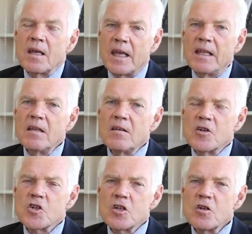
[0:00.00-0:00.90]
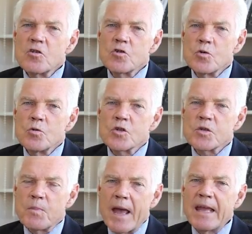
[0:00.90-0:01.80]
In addition to
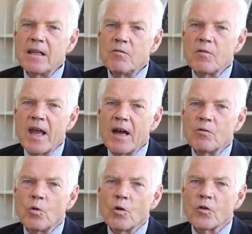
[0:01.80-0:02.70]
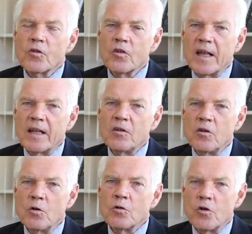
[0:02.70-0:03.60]
Spain, we have also then
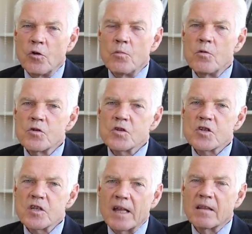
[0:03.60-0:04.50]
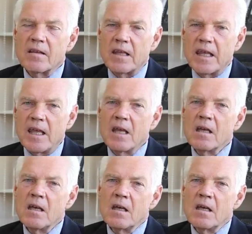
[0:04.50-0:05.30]
new rumors that the